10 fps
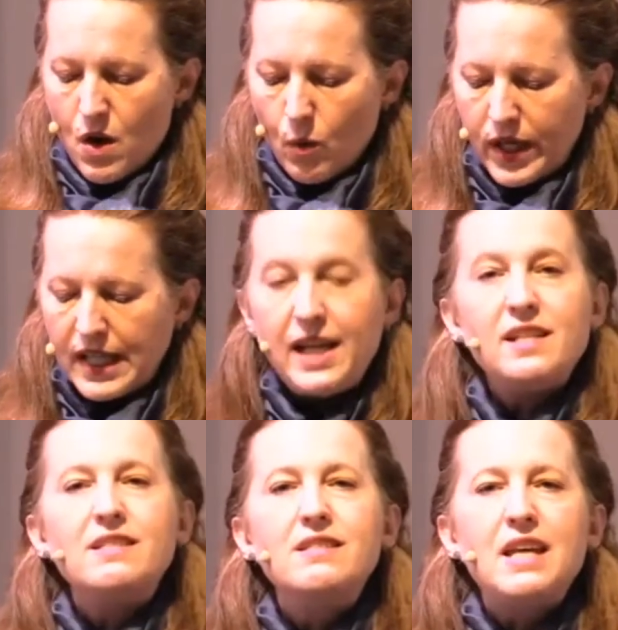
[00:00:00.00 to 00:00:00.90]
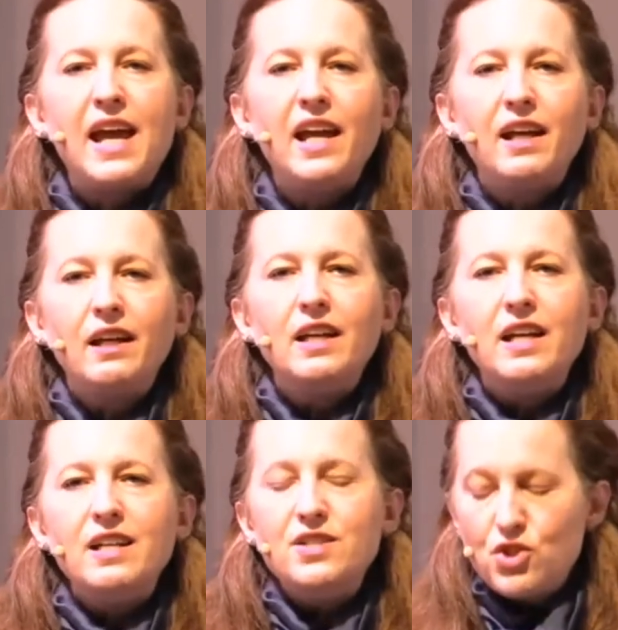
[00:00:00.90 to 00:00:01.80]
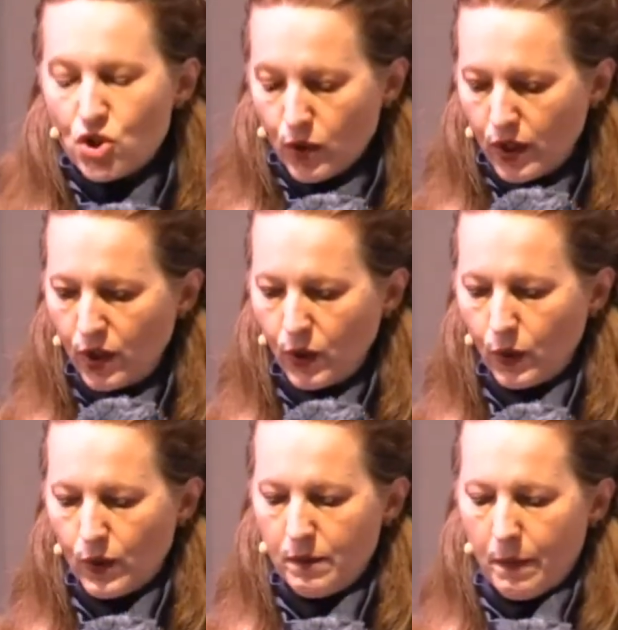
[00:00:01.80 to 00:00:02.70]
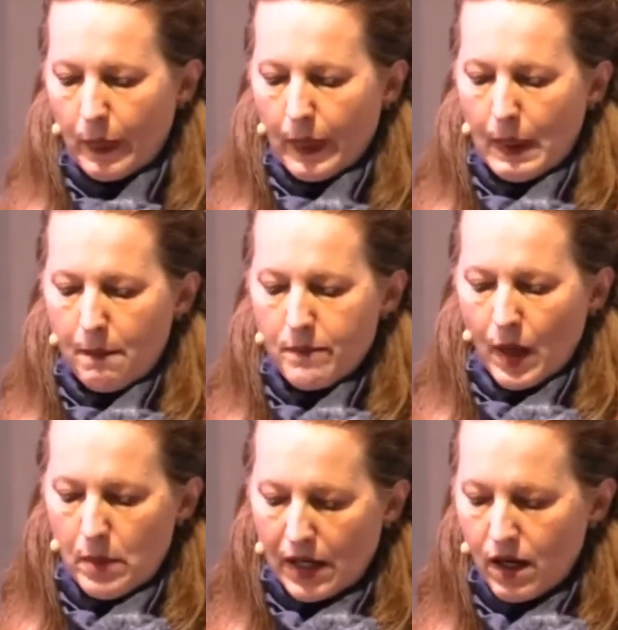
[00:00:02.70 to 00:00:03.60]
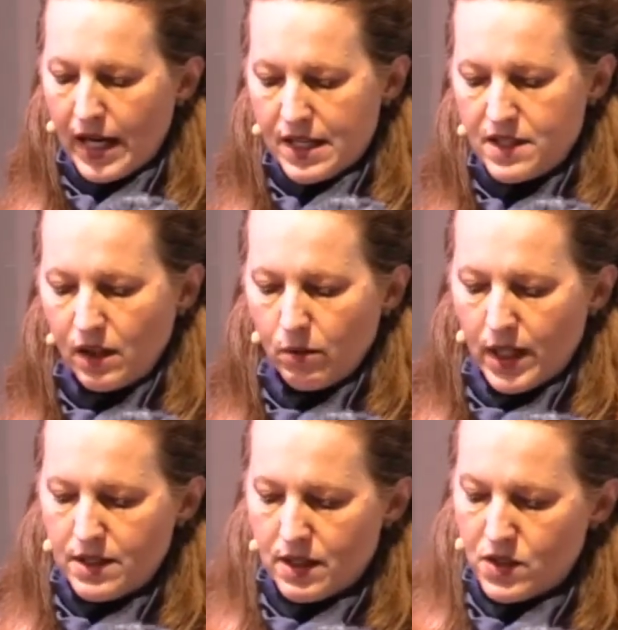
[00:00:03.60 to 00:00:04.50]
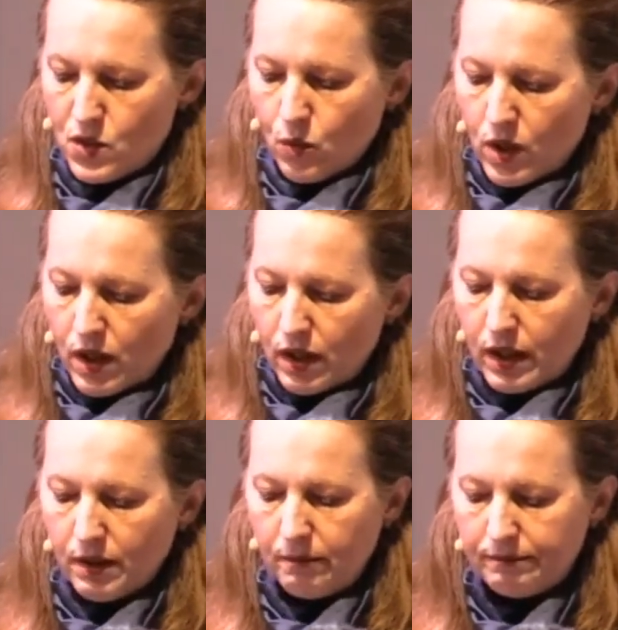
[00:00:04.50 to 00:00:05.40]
What he is saying is true about our anti-racist work,